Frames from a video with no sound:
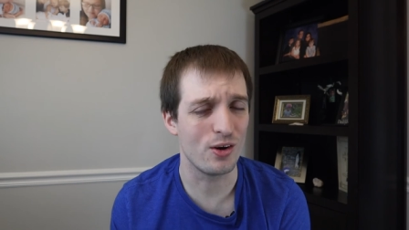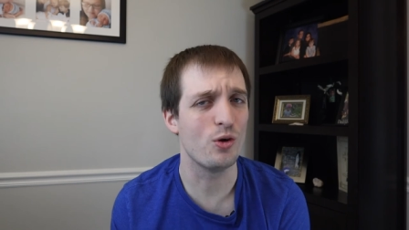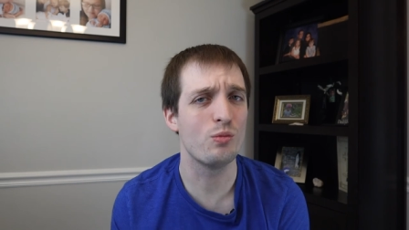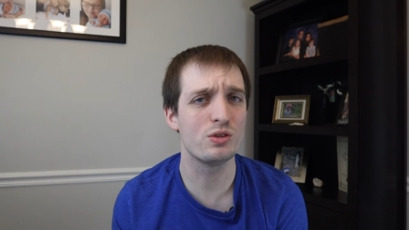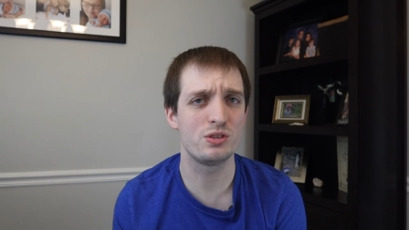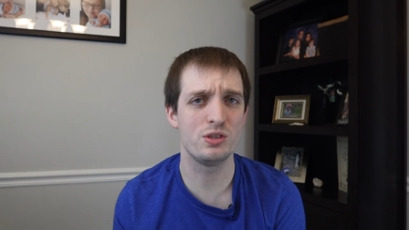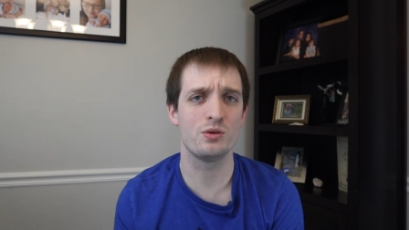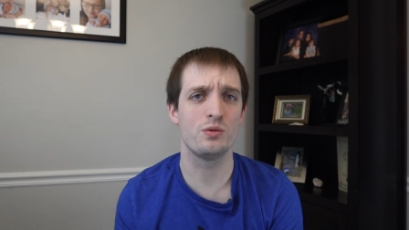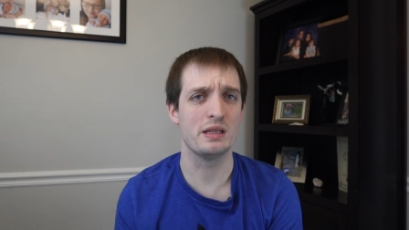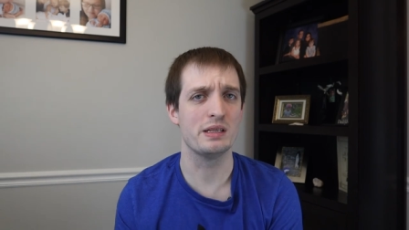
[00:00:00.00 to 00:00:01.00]
almost, you
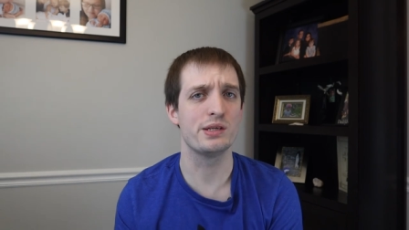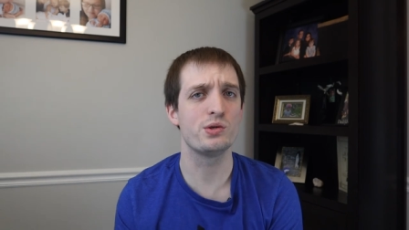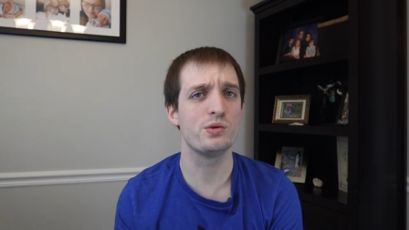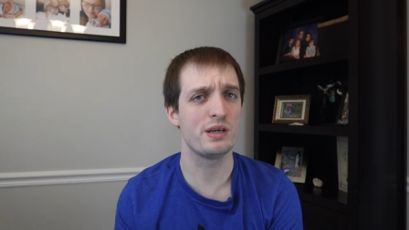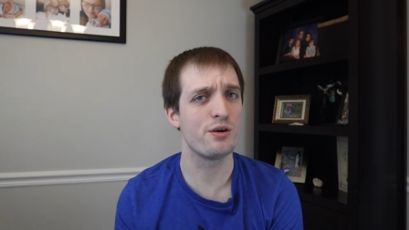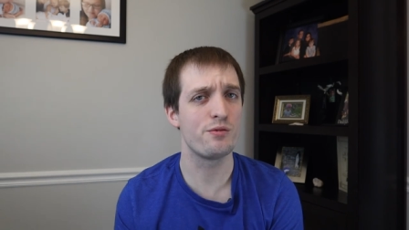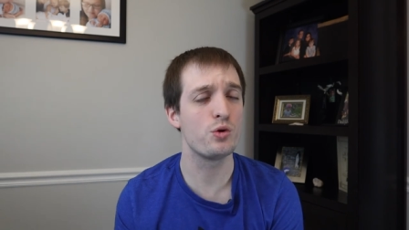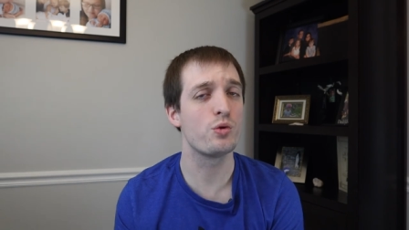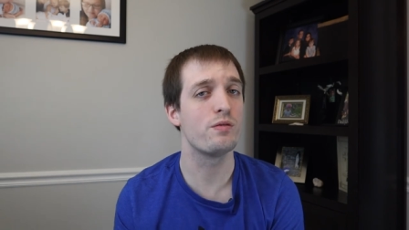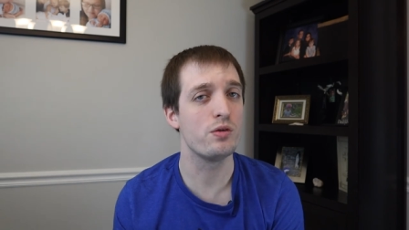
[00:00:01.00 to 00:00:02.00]
know, a little
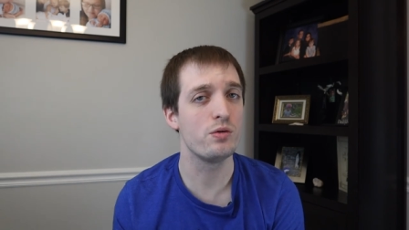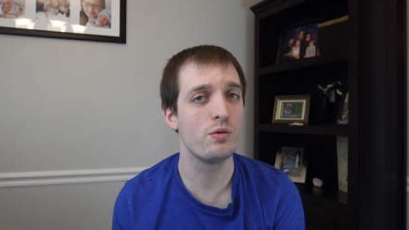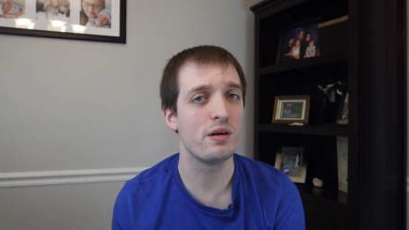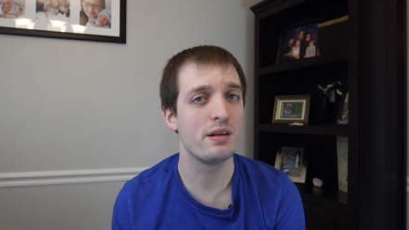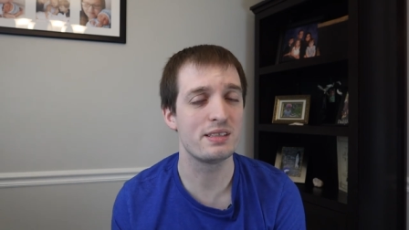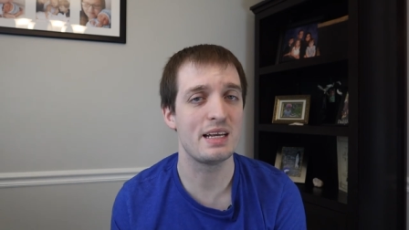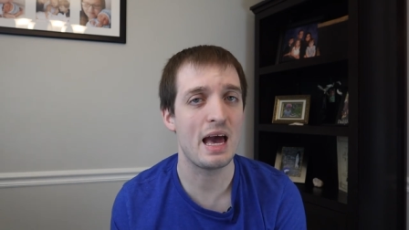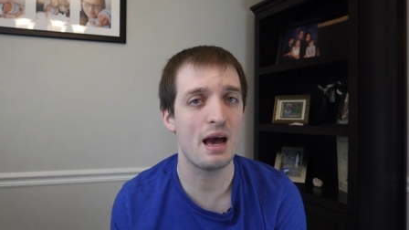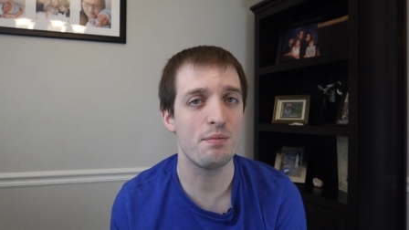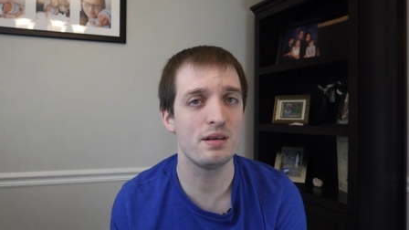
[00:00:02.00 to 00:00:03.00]
interview of you doesn't
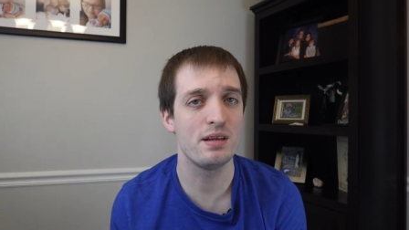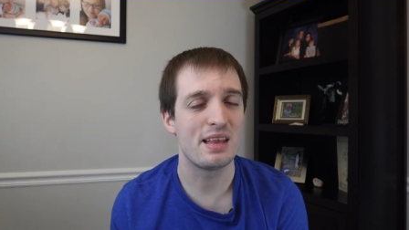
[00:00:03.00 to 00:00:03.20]
happen,